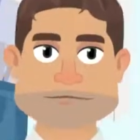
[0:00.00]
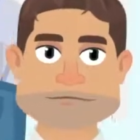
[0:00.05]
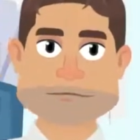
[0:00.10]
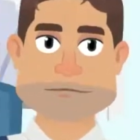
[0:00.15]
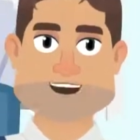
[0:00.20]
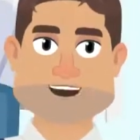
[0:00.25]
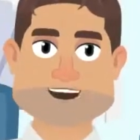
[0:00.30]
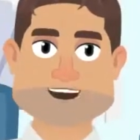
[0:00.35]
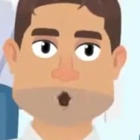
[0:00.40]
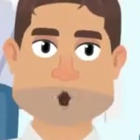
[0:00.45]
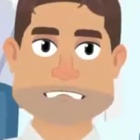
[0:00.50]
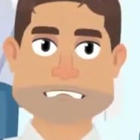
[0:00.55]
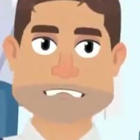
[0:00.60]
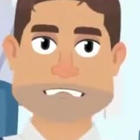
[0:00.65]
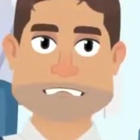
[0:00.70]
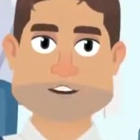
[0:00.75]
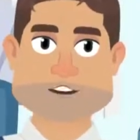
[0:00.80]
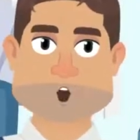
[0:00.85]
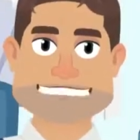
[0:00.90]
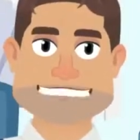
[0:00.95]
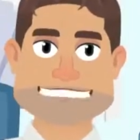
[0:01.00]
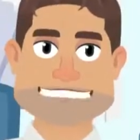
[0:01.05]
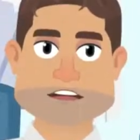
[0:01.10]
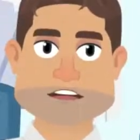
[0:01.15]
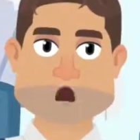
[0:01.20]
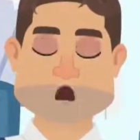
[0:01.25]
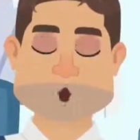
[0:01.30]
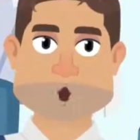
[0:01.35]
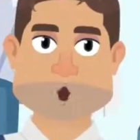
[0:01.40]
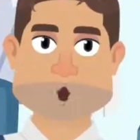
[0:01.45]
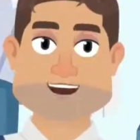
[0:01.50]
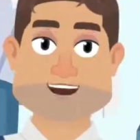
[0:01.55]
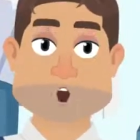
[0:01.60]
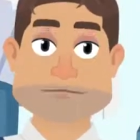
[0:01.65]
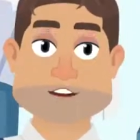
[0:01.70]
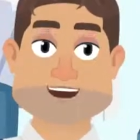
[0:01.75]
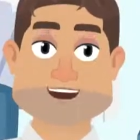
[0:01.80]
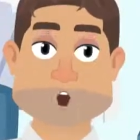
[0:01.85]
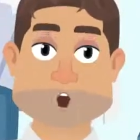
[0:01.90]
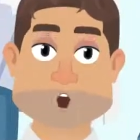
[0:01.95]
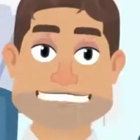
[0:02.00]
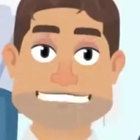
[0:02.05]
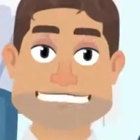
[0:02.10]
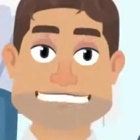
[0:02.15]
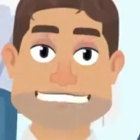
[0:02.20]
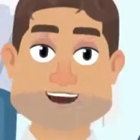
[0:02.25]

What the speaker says: Now, the same goes for drain